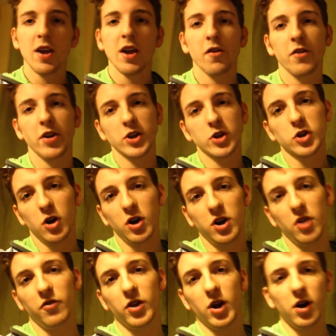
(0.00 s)
If you enjoyed
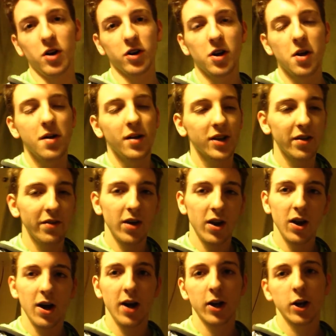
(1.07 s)
the vlog, give it a
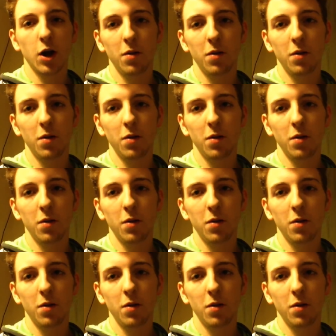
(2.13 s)
like.